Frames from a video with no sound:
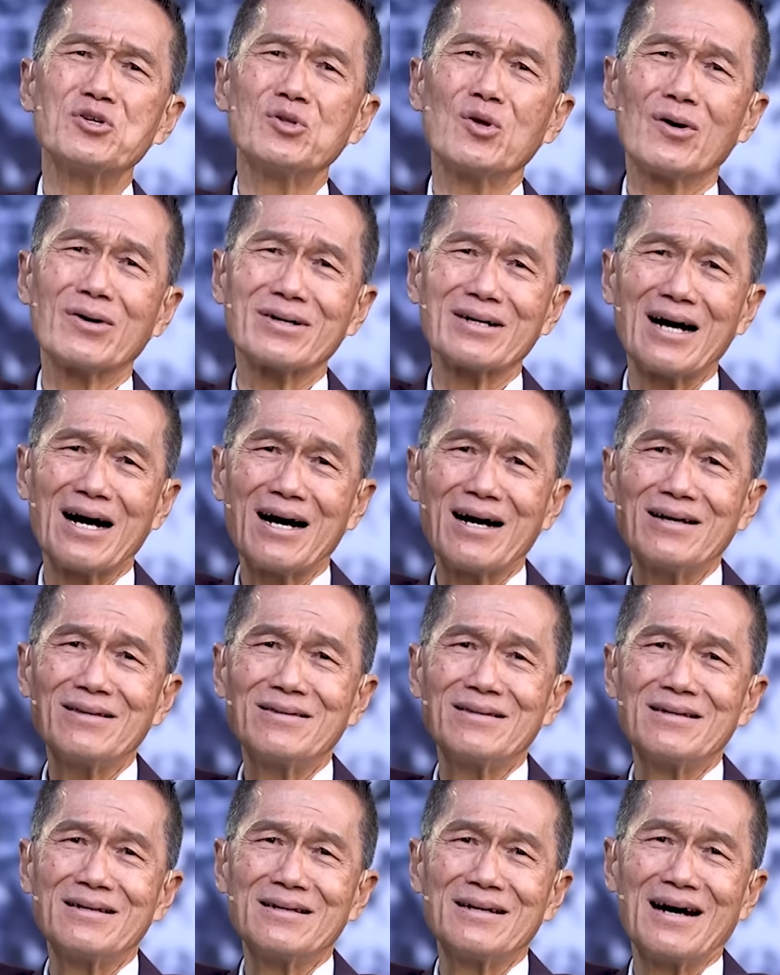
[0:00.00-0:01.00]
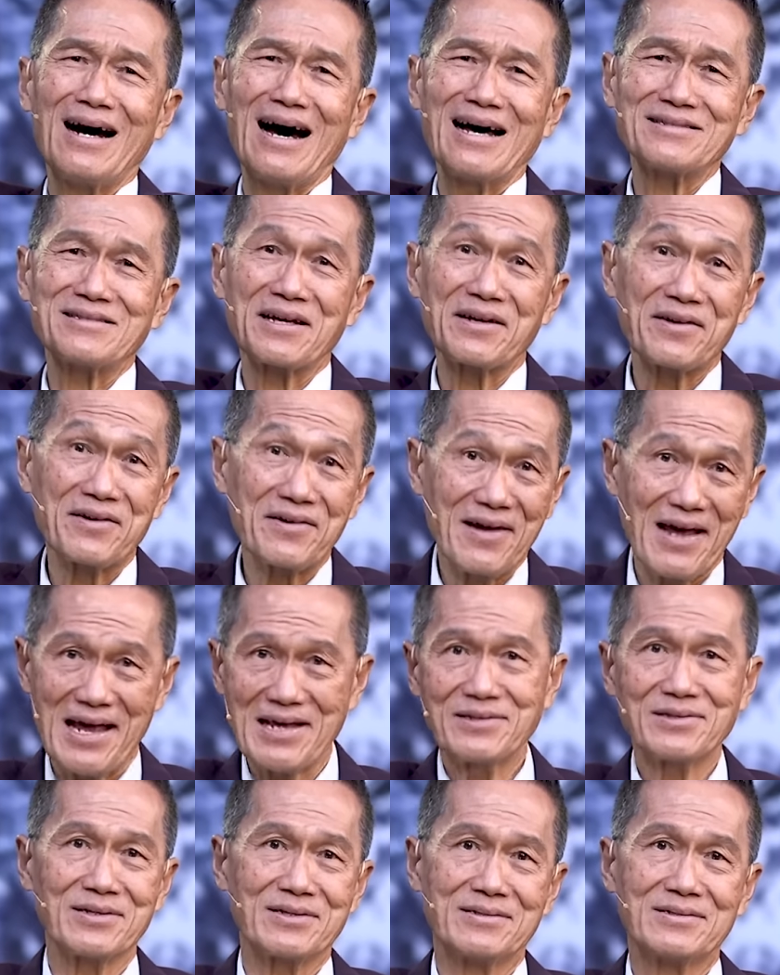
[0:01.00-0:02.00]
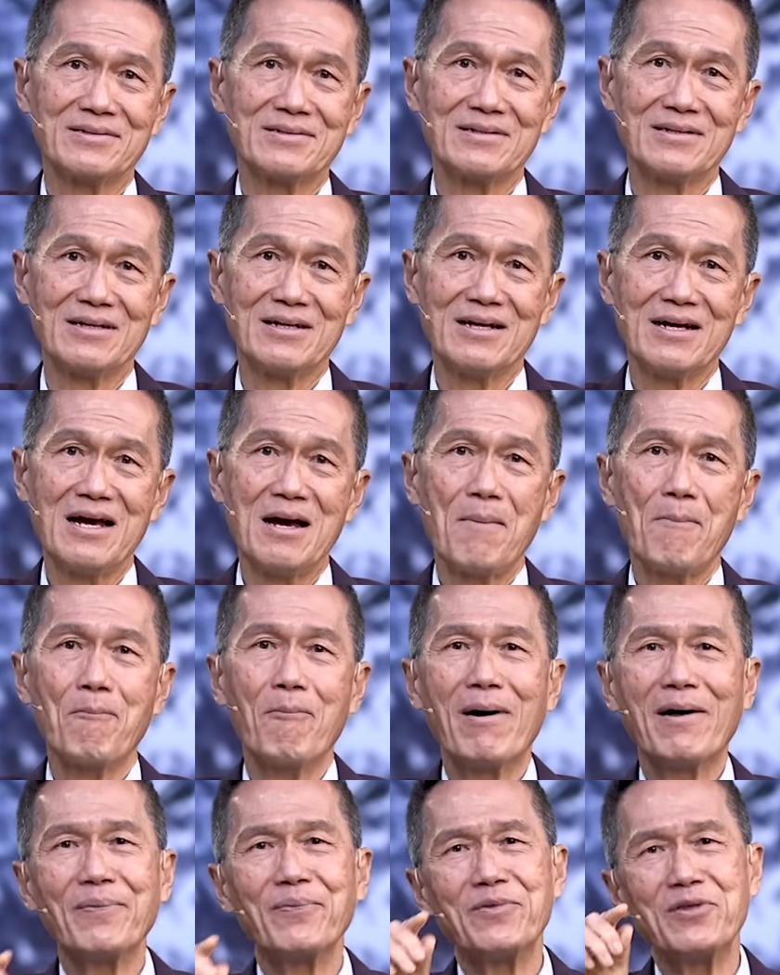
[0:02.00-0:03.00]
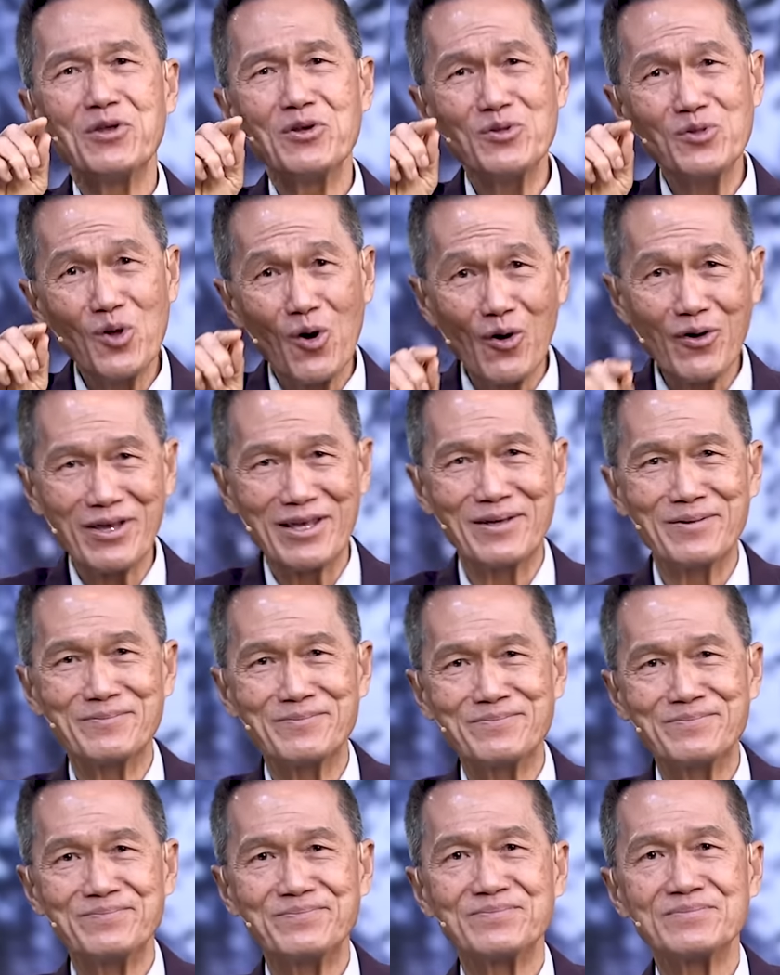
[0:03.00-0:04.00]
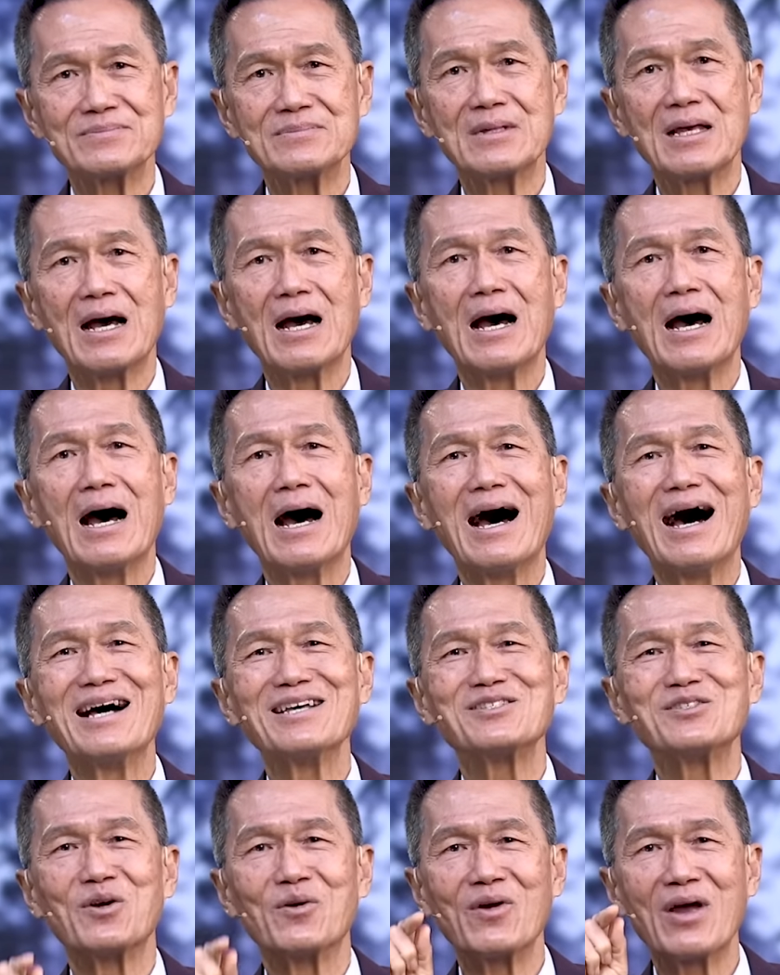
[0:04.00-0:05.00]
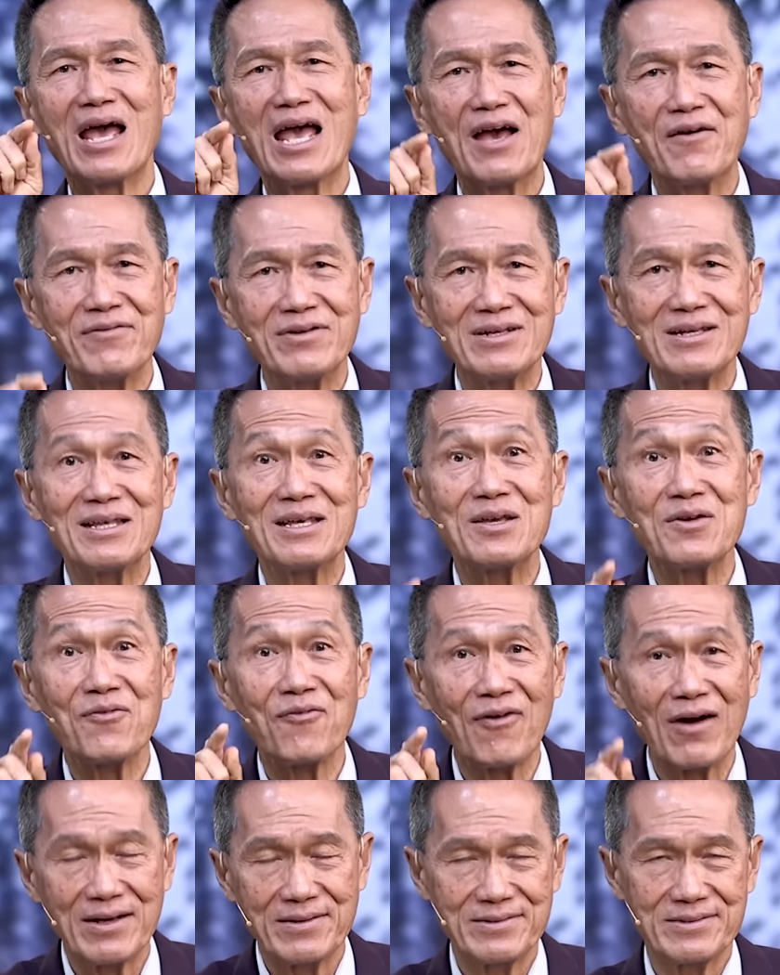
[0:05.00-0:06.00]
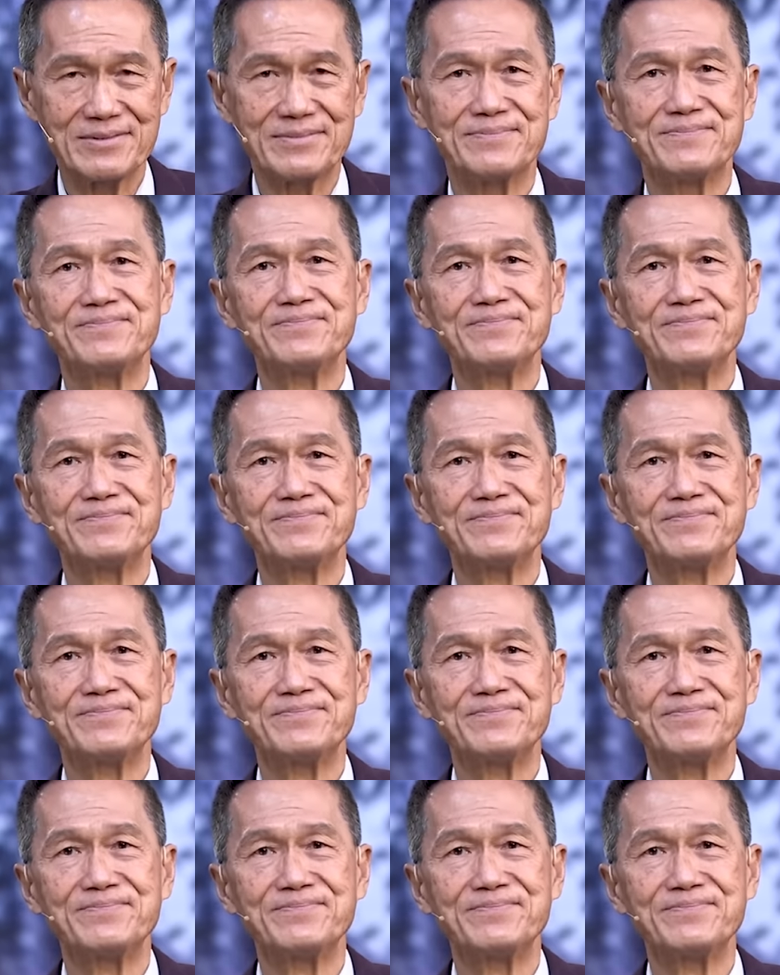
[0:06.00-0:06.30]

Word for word: you know God as a creator. But do you know Him as your Heavenly Father?